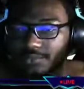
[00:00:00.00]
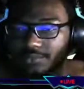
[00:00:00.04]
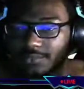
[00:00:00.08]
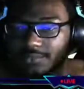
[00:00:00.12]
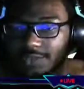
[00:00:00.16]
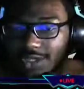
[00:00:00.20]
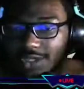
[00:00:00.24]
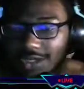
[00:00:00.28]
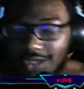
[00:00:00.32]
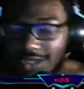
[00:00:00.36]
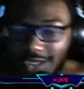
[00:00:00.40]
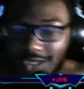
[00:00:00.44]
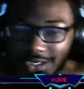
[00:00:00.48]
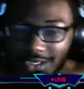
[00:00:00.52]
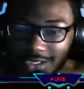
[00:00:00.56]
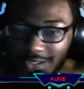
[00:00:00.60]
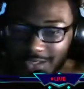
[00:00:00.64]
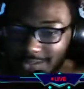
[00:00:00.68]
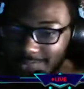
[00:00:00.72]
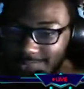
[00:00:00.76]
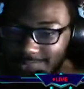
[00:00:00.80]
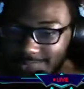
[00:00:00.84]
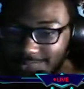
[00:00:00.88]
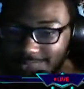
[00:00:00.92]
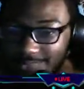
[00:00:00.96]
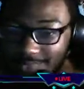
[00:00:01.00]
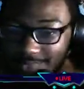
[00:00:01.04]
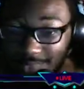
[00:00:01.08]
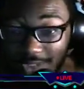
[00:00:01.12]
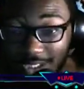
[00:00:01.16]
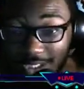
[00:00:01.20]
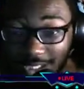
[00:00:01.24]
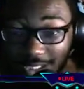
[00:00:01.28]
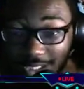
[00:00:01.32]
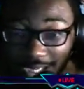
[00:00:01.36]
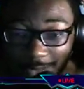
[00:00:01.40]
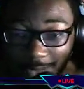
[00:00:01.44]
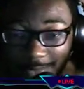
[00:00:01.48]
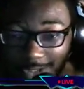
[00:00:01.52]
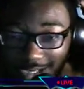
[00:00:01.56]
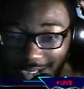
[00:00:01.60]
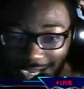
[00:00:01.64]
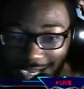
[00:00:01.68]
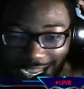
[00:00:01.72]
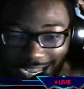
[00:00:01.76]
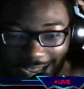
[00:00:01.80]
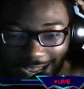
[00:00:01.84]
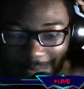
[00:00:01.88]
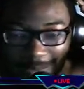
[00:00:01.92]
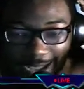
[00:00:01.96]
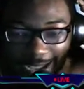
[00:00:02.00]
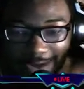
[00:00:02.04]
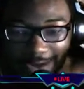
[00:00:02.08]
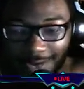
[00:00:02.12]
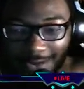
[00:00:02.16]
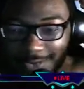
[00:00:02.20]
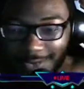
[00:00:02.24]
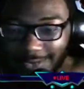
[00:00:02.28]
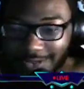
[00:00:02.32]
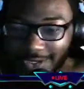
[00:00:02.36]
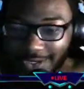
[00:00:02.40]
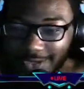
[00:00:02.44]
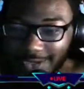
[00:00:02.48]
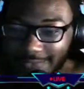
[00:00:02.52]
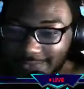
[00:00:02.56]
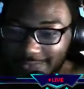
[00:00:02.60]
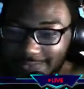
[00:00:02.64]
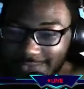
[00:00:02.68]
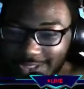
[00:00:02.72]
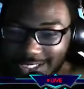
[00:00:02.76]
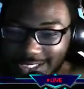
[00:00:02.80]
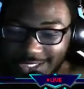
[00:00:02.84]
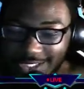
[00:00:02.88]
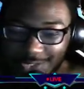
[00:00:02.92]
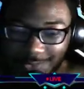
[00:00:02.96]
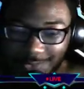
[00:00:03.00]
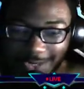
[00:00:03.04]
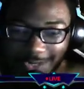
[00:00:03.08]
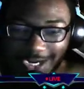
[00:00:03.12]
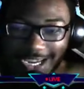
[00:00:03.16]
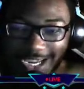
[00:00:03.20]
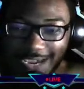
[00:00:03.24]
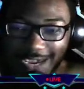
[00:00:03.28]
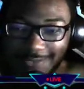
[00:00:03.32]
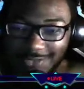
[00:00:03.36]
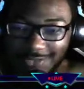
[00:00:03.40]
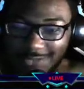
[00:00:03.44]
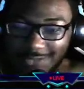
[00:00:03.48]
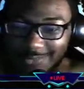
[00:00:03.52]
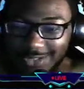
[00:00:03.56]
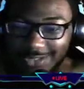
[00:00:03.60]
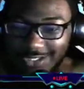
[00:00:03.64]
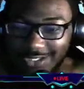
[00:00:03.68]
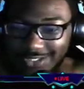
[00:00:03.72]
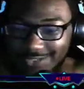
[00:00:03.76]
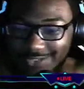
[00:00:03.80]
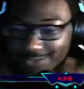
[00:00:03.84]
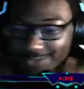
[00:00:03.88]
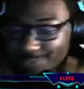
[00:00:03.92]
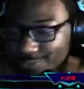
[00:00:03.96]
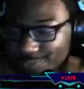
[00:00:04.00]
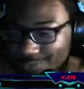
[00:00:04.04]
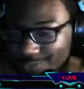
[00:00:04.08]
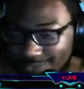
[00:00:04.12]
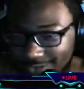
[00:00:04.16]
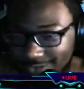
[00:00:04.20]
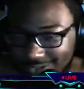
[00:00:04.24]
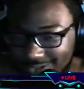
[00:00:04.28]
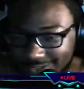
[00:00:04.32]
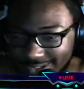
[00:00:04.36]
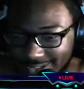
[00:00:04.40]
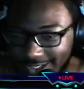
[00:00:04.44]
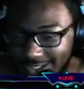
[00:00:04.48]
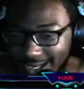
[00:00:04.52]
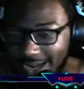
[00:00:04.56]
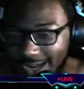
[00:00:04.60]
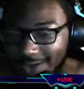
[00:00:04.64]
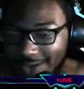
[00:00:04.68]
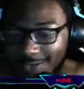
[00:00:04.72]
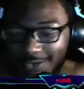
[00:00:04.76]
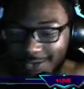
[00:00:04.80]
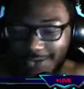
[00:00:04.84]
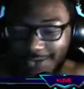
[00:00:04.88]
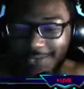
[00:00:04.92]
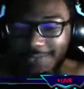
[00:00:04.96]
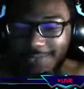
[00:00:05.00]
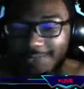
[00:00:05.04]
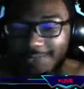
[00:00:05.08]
Um, I'm gonna hop out of this right after because the war is in an hour.